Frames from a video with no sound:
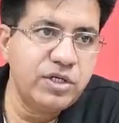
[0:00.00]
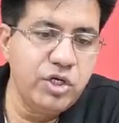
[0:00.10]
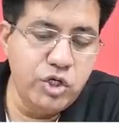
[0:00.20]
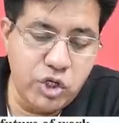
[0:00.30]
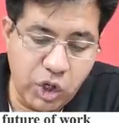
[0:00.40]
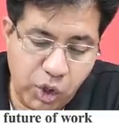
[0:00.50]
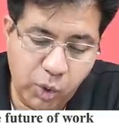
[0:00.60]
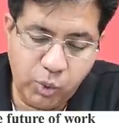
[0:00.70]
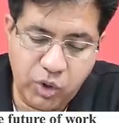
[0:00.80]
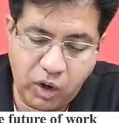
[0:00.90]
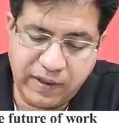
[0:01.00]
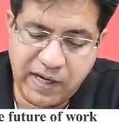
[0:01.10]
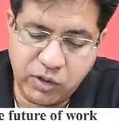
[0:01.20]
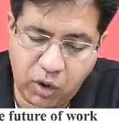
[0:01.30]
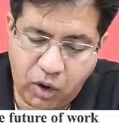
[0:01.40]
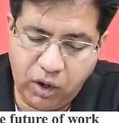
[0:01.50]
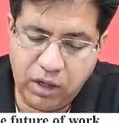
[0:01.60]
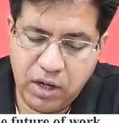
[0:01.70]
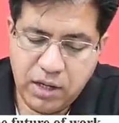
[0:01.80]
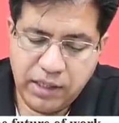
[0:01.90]
No, not at all.
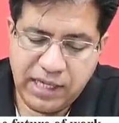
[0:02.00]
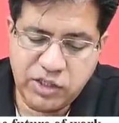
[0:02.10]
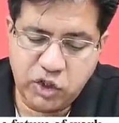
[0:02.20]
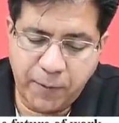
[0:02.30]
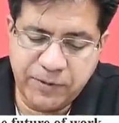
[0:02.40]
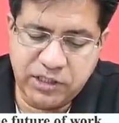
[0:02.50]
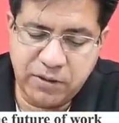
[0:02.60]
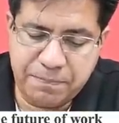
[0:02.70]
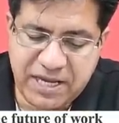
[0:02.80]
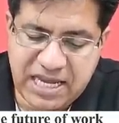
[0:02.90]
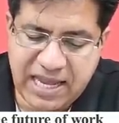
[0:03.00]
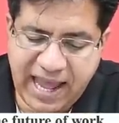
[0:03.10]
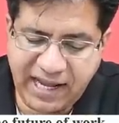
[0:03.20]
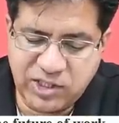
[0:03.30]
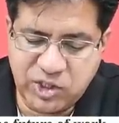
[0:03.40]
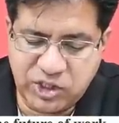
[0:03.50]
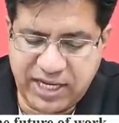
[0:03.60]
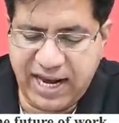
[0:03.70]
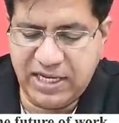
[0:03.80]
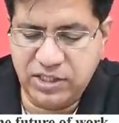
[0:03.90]
It's option B,
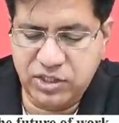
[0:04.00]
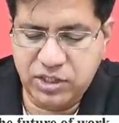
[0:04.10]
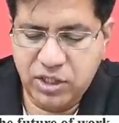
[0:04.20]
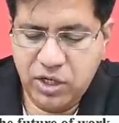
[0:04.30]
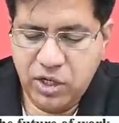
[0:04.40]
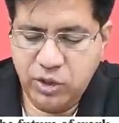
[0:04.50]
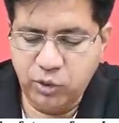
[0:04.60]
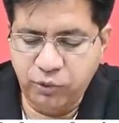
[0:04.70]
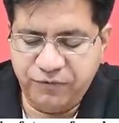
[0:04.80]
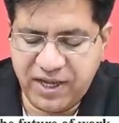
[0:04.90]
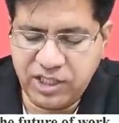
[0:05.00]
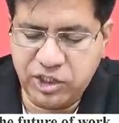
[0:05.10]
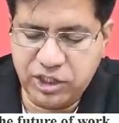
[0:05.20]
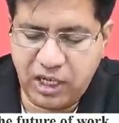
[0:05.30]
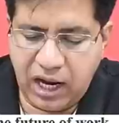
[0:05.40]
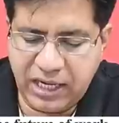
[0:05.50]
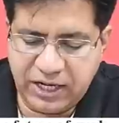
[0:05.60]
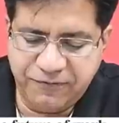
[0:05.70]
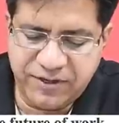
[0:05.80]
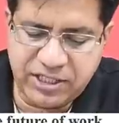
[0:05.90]
extent to which
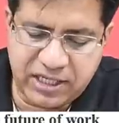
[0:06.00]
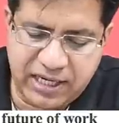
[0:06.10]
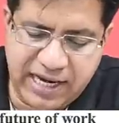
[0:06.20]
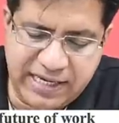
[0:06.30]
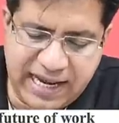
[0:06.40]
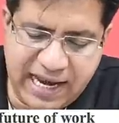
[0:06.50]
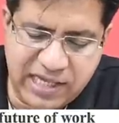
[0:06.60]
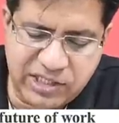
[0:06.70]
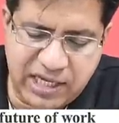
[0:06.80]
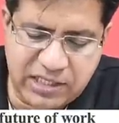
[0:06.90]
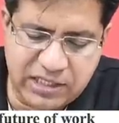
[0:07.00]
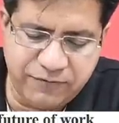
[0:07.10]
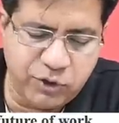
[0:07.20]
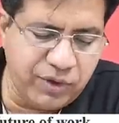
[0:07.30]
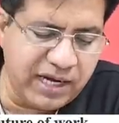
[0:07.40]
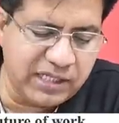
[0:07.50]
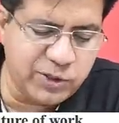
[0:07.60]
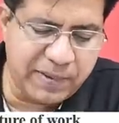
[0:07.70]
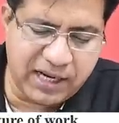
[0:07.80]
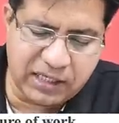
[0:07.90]
artificial intelligence, if you read
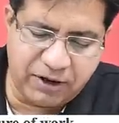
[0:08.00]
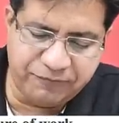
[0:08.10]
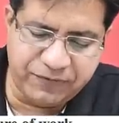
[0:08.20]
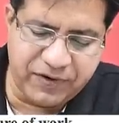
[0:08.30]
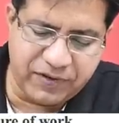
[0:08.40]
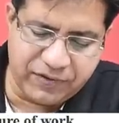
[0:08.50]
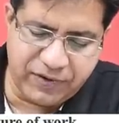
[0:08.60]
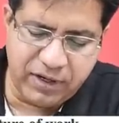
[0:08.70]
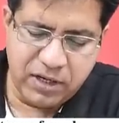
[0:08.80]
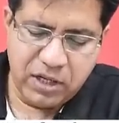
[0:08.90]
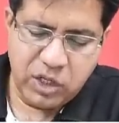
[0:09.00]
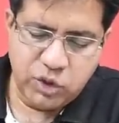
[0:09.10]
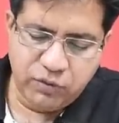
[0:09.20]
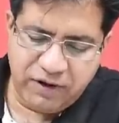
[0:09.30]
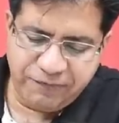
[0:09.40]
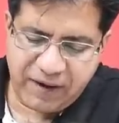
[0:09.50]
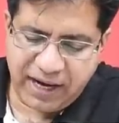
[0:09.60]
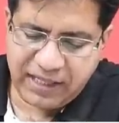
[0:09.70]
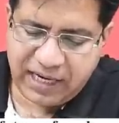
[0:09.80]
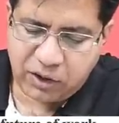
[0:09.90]
this paragraph further, you will
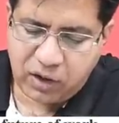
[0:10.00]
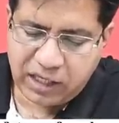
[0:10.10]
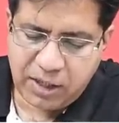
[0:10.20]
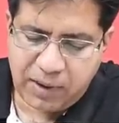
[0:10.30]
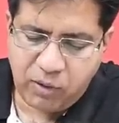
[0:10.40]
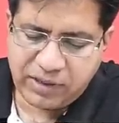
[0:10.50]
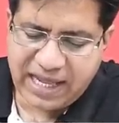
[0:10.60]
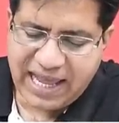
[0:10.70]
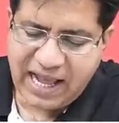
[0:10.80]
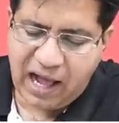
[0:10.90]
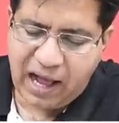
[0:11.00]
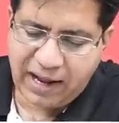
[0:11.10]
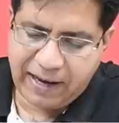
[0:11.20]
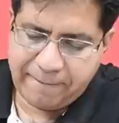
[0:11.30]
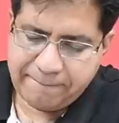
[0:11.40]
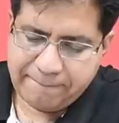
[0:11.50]
find they are talking about AI,